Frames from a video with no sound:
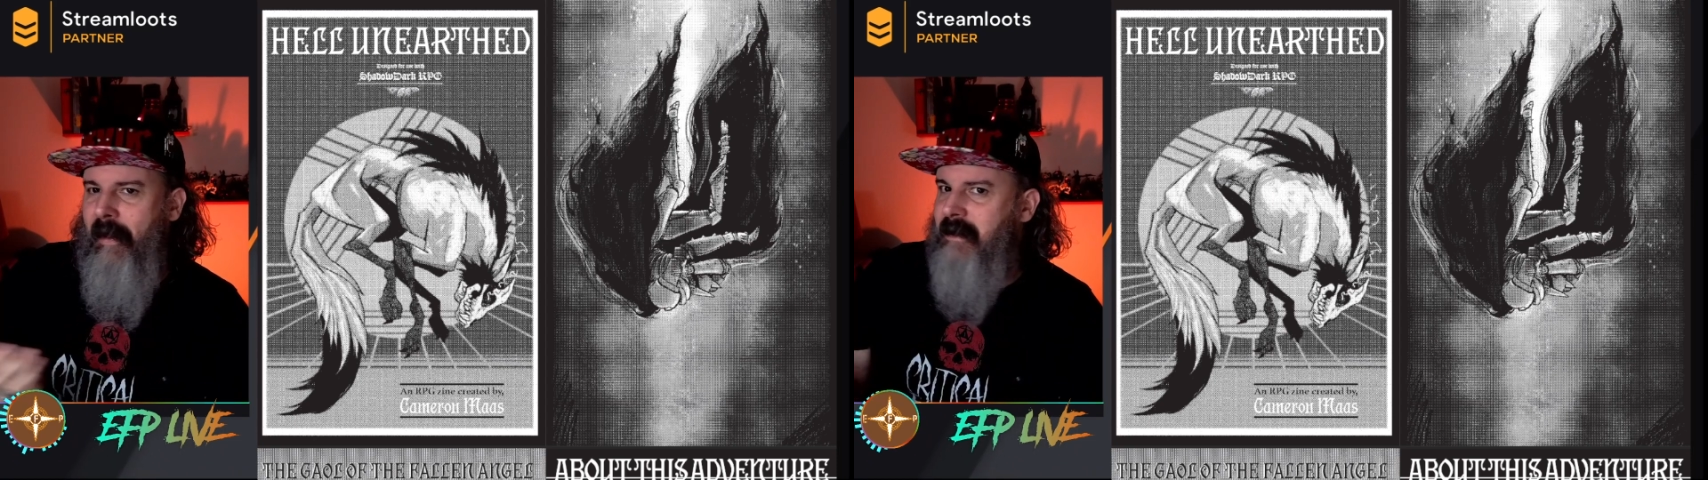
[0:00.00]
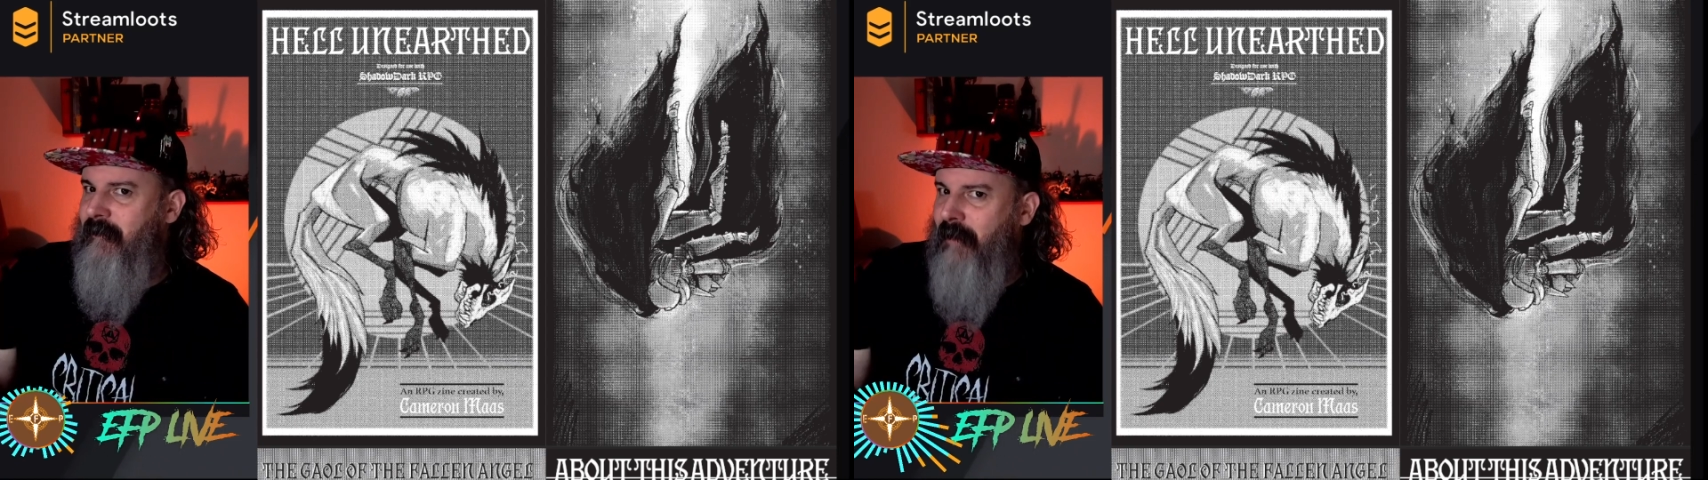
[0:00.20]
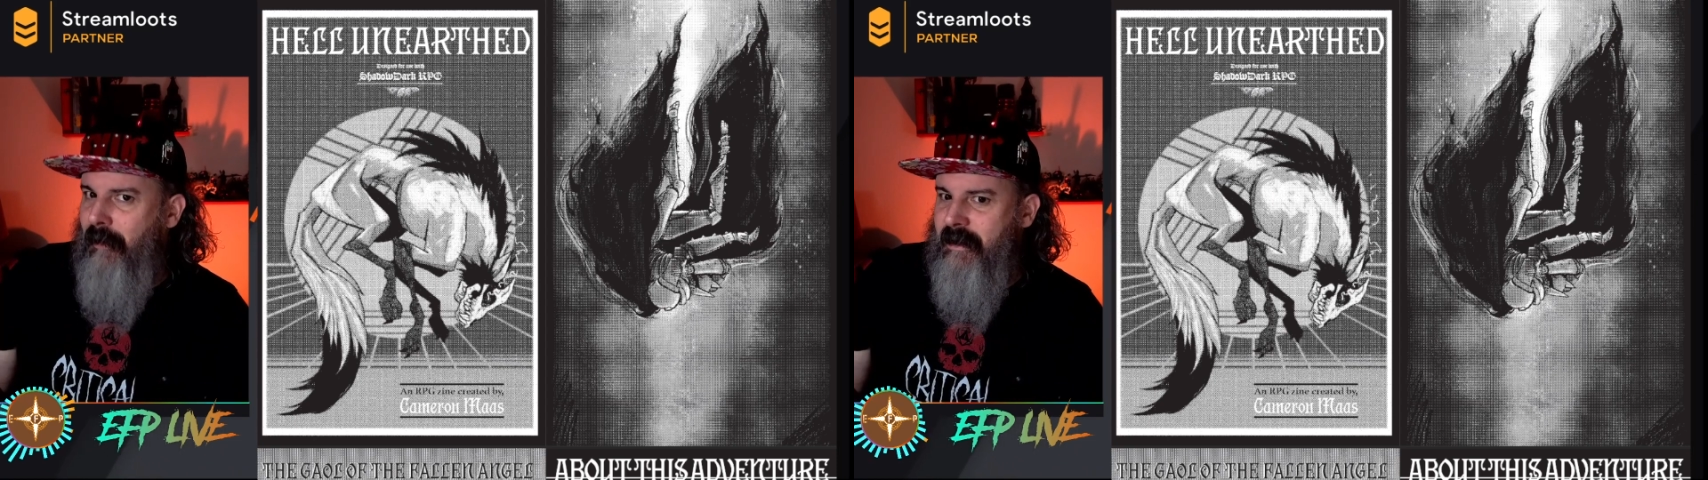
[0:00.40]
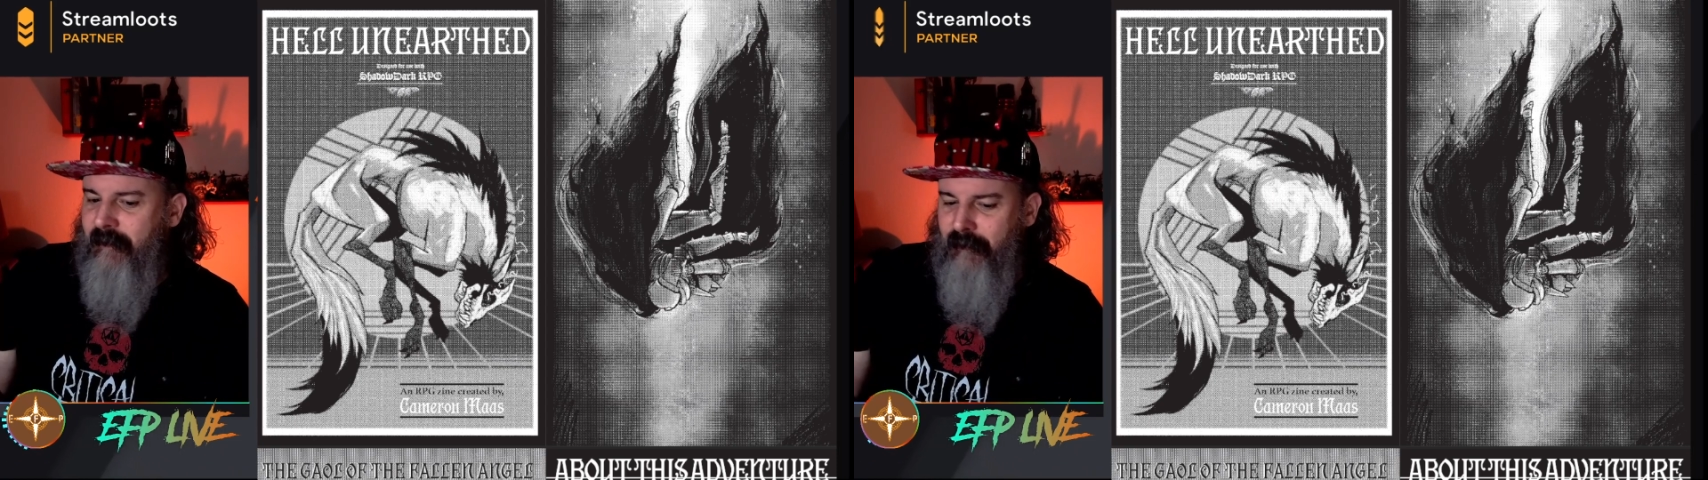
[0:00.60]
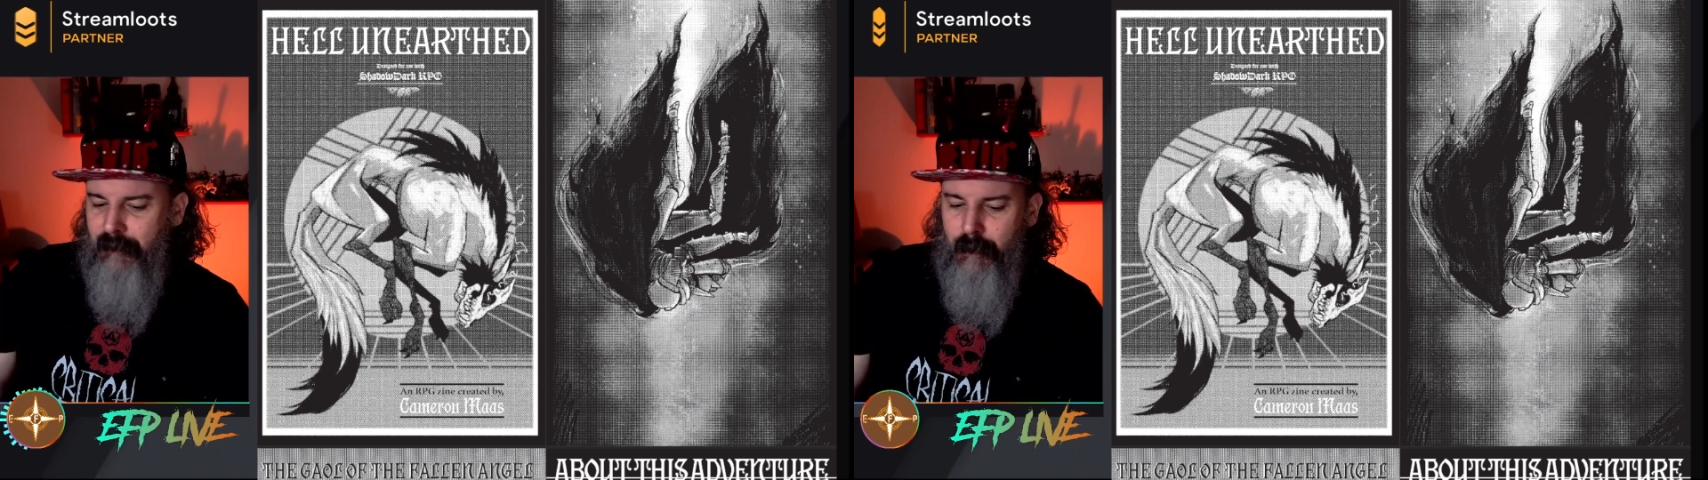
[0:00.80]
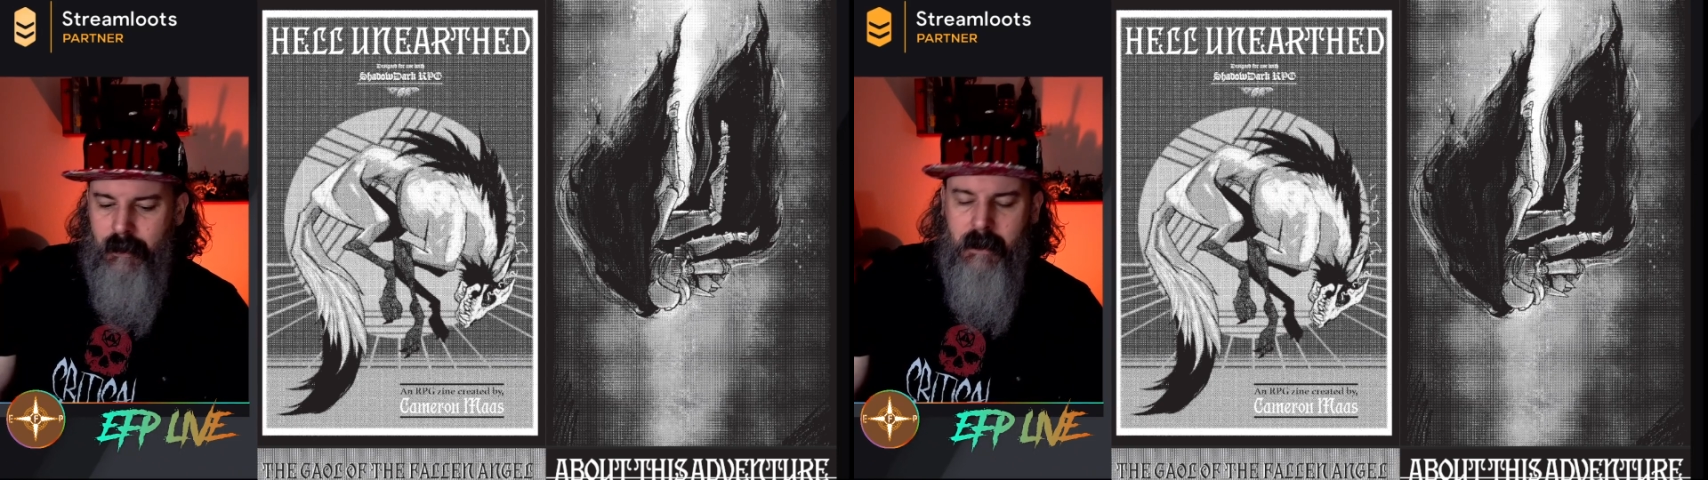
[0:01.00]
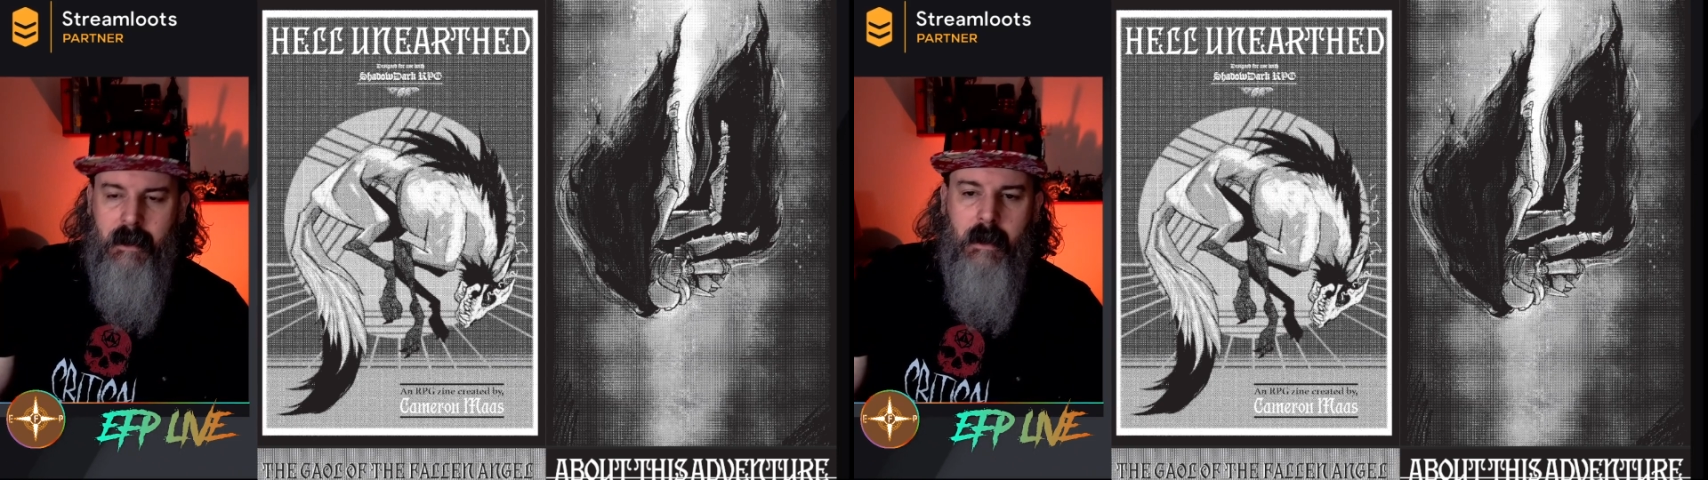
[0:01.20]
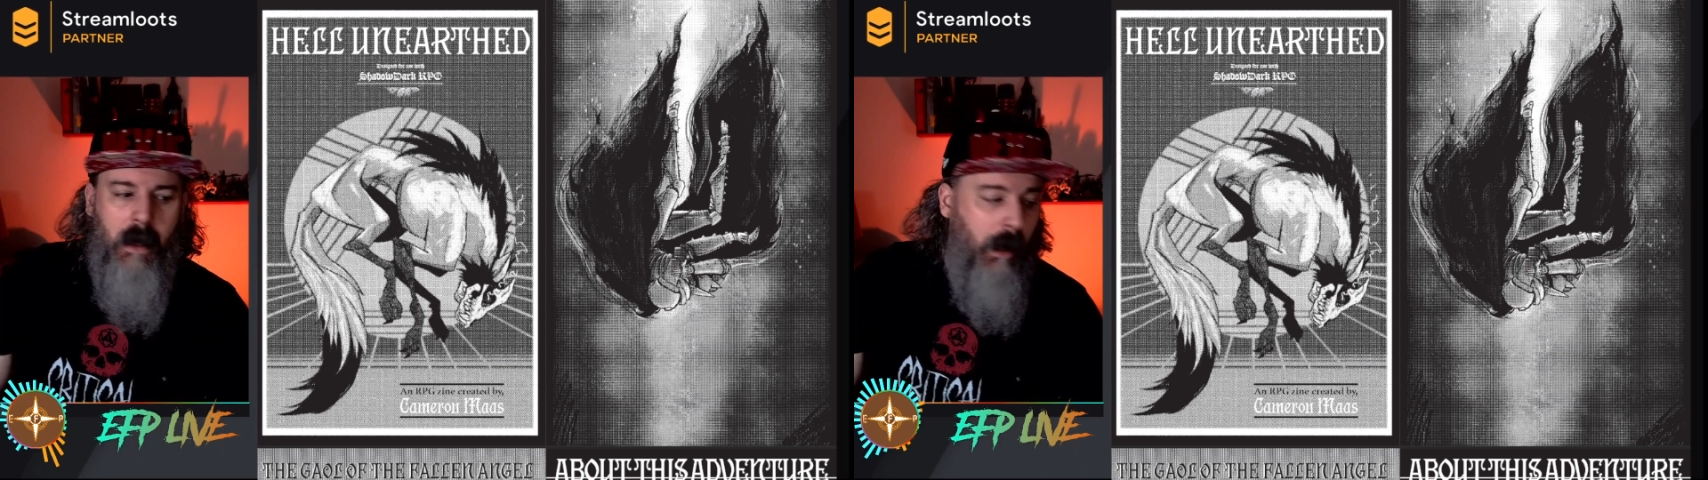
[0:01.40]
It's a very different look.
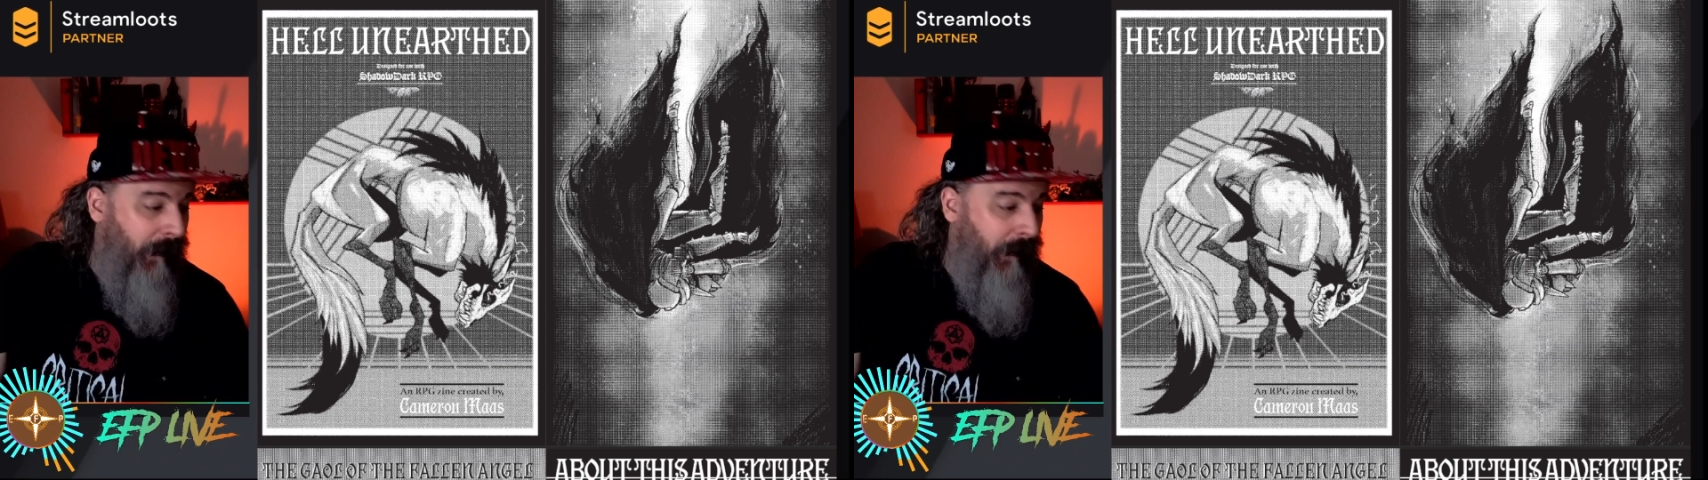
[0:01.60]
I